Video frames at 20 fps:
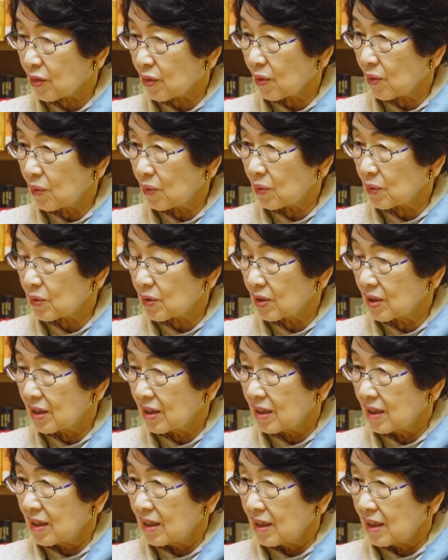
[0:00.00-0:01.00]
thought,
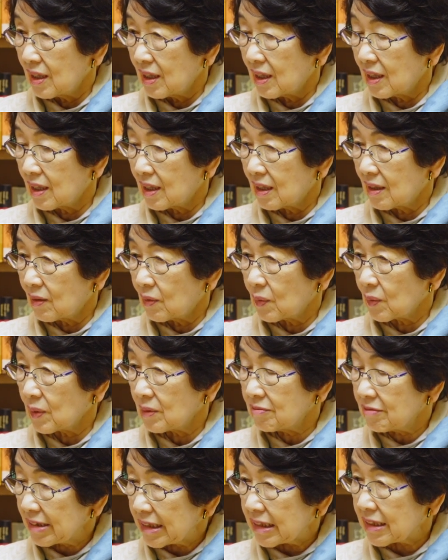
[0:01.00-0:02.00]

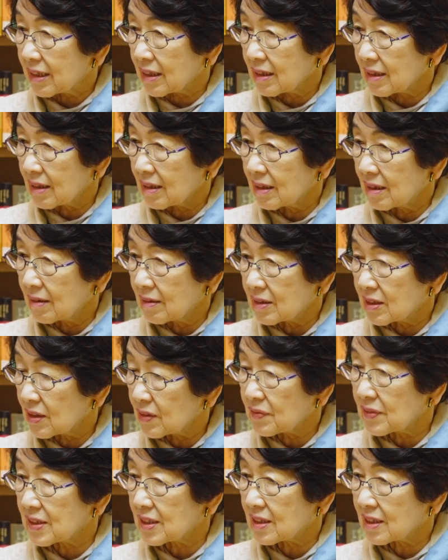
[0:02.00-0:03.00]
reading
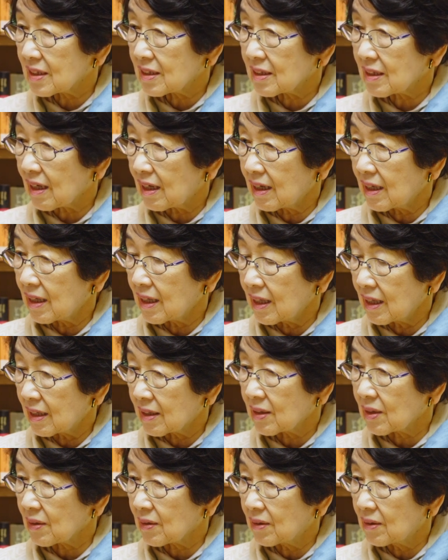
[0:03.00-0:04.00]
Silverstone
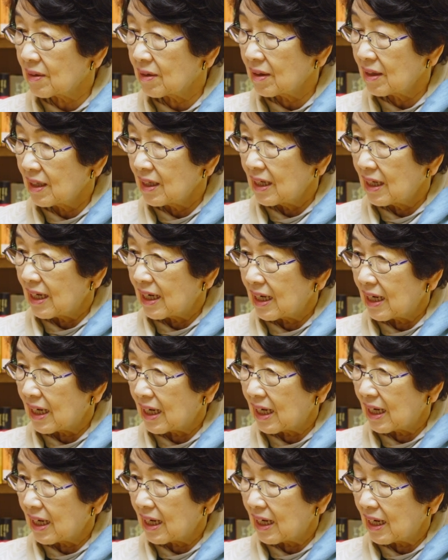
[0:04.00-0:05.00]
article,
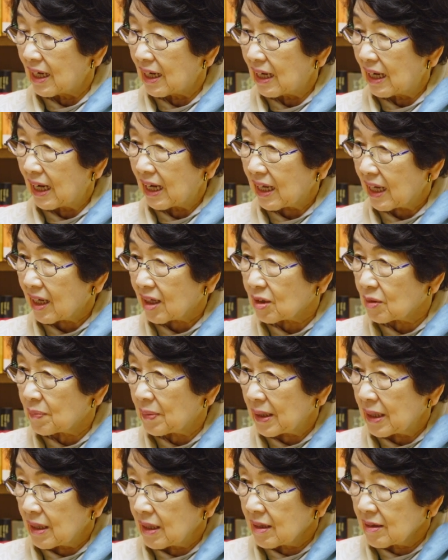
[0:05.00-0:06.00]
I had
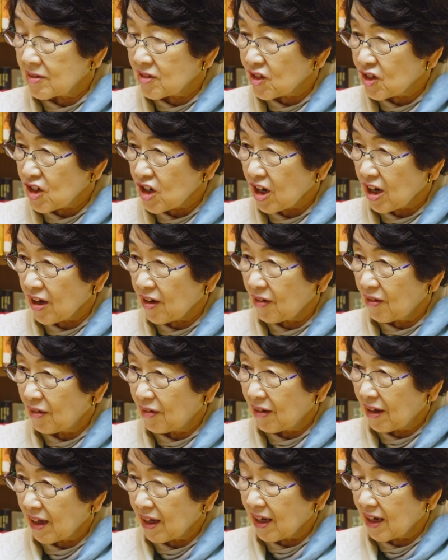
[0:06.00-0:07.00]
been in
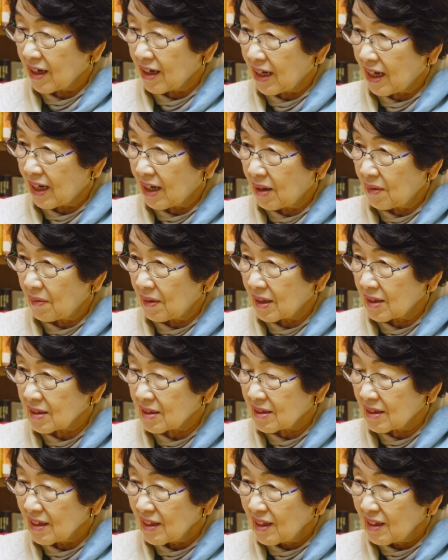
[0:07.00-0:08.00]
jail and I
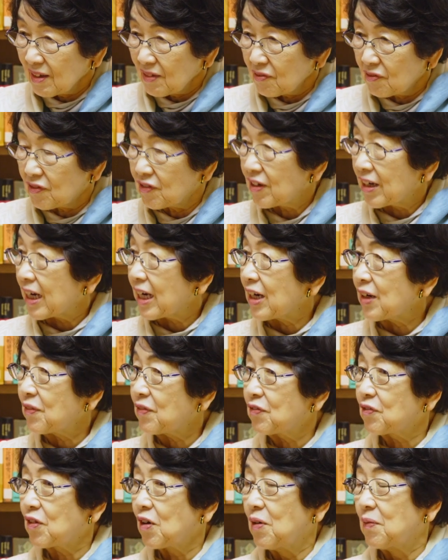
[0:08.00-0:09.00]
was
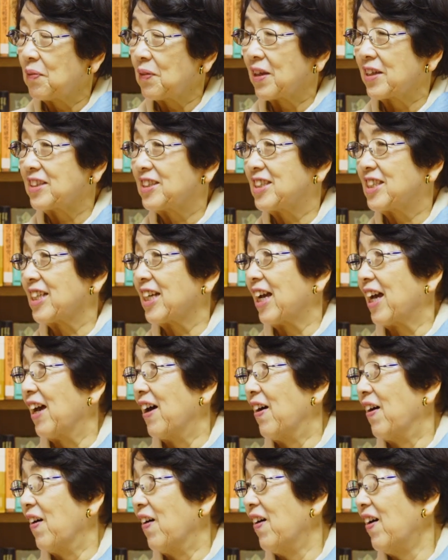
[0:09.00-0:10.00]
freed from the
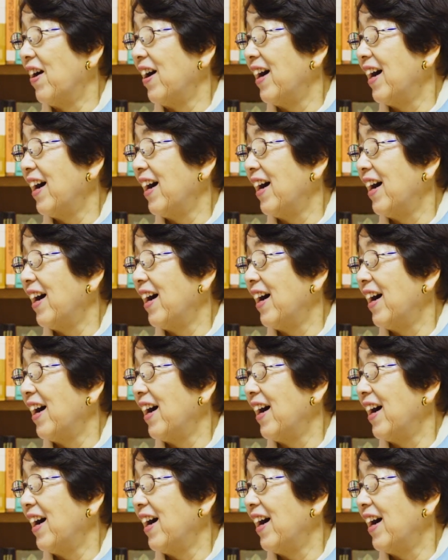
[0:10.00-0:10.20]
jail.